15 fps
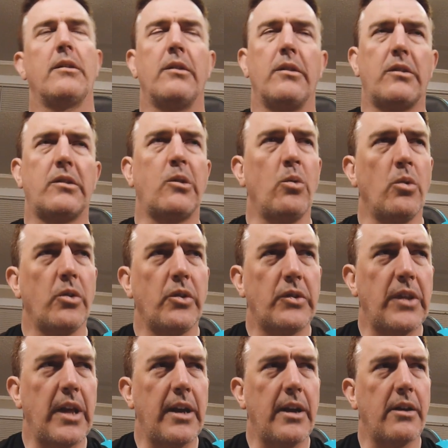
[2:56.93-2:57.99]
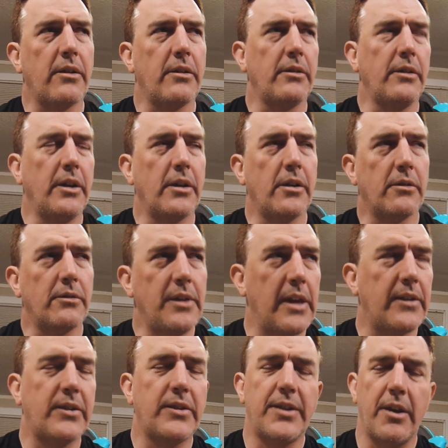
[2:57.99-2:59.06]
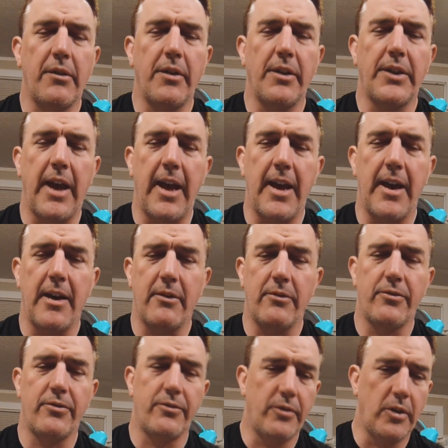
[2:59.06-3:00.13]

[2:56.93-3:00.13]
schools that are, you know, necessary to have,